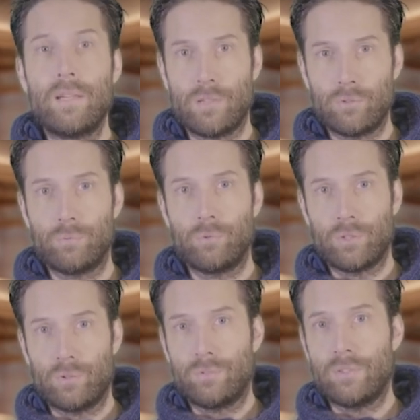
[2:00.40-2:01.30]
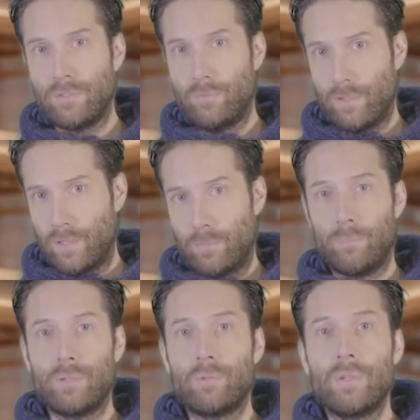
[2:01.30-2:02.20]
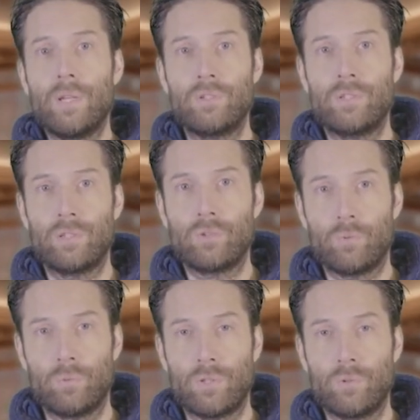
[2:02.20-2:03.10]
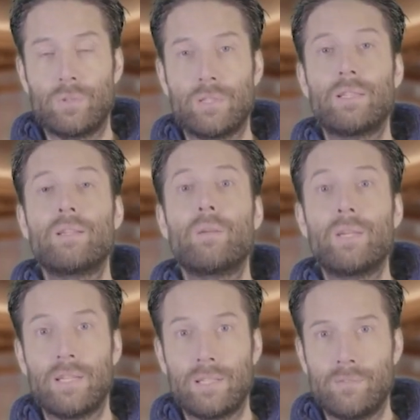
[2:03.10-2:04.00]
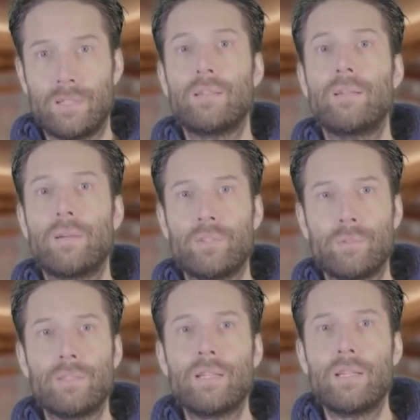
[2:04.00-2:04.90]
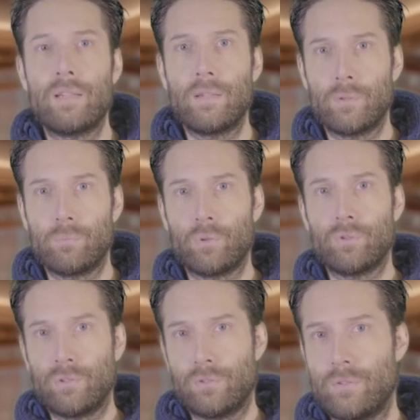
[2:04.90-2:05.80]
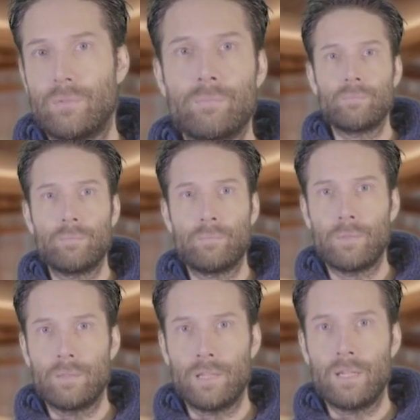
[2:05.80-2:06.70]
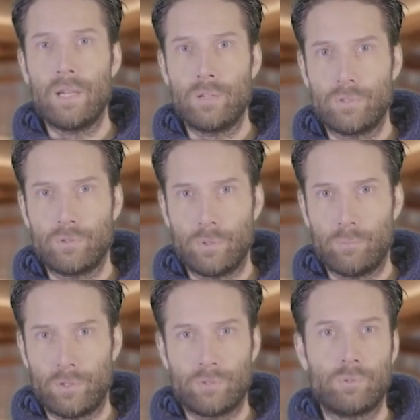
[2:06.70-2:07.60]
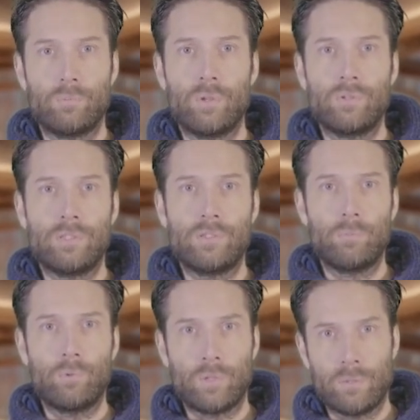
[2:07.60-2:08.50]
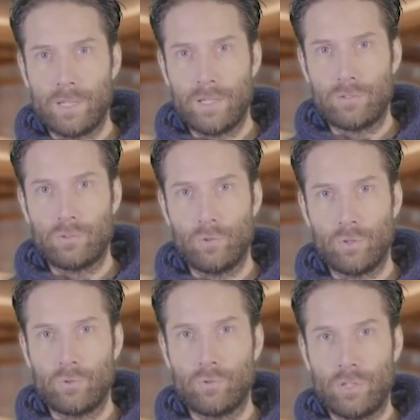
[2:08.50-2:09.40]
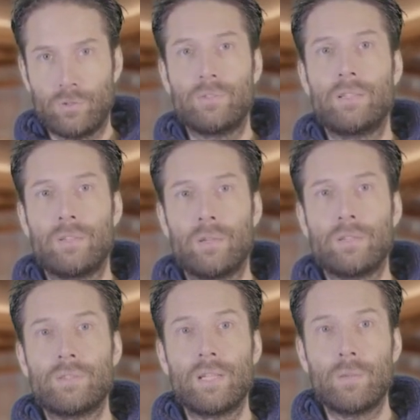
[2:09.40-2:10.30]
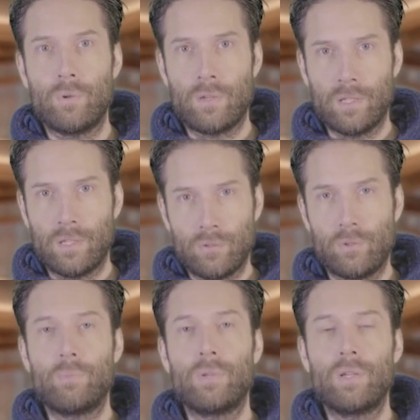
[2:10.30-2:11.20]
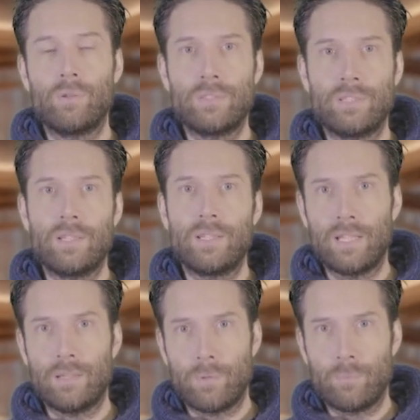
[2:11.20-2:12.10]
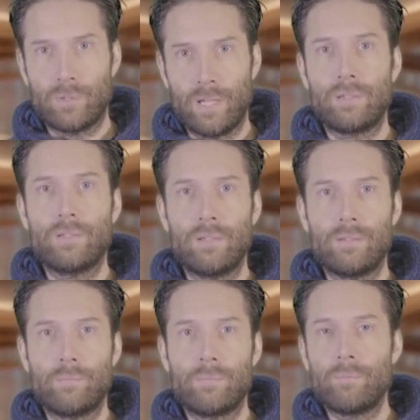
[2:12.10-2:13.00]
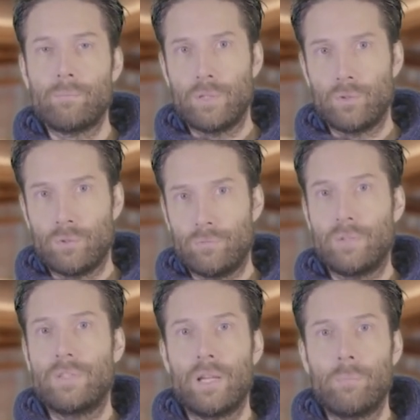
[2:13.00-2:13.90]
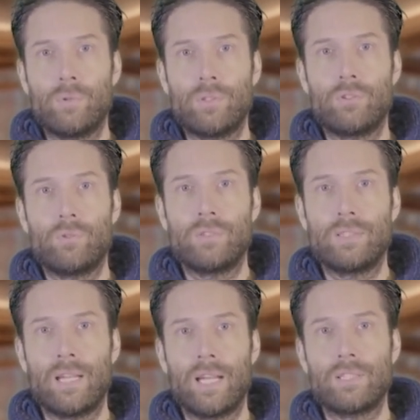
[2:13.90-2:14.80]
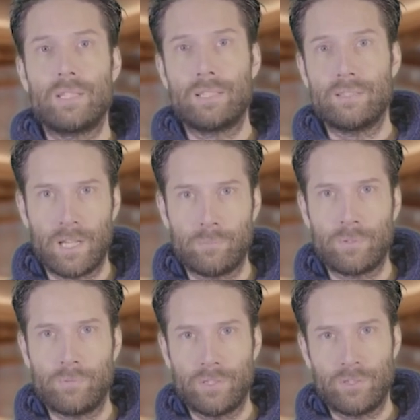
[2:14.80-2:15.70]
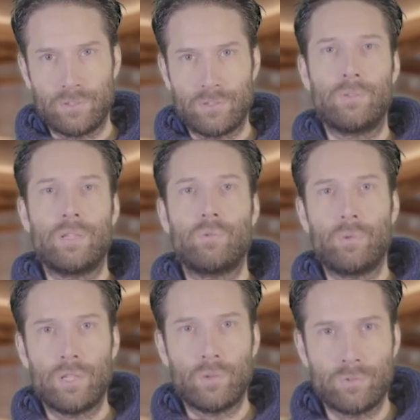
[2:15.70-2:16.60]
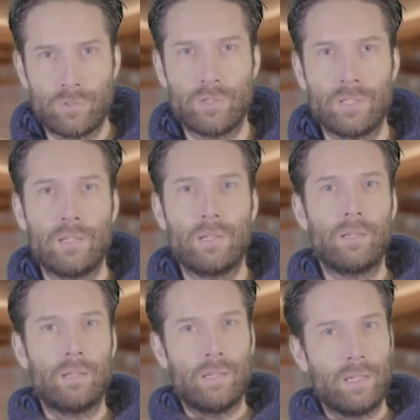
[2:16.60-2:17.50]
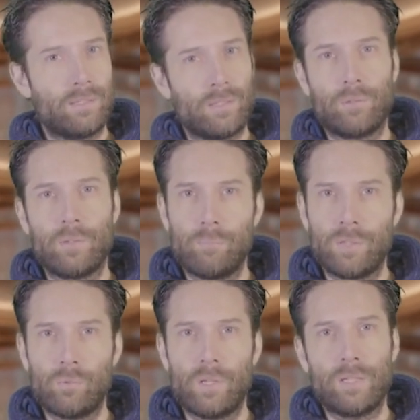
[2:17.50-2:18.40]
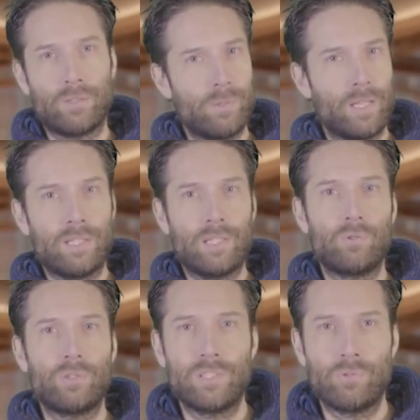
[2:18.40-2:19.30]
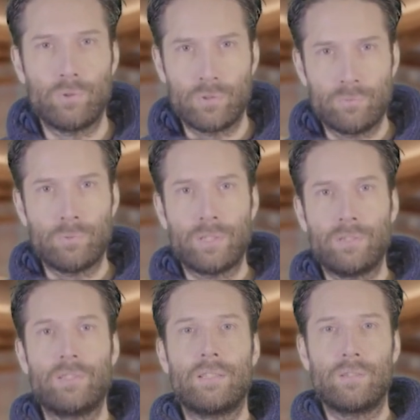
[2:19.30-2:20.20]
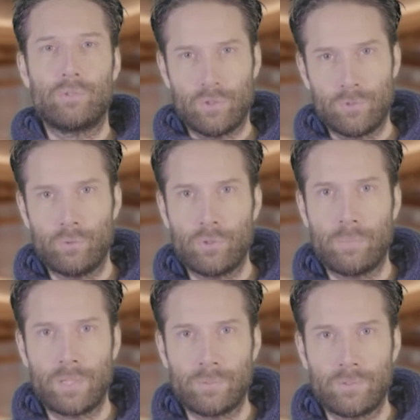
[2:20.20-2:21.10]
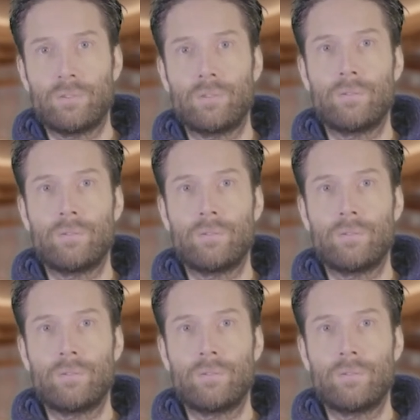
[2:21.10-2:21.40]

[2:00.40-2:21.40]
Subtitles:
in the crypto ecosystem, but the reduction in global liquidity directly affects investments in Ethereum projects. In countries where monetary policies are poorly managed or local currencies are unstable, cryptocurrencies are gaining popularity. Bitcoin, for example, is used as a hedge against hyperinflation in Venezuela or Turkey. Ethereum, meanwhile, is playing an increasing role in remittances and cross-border payments.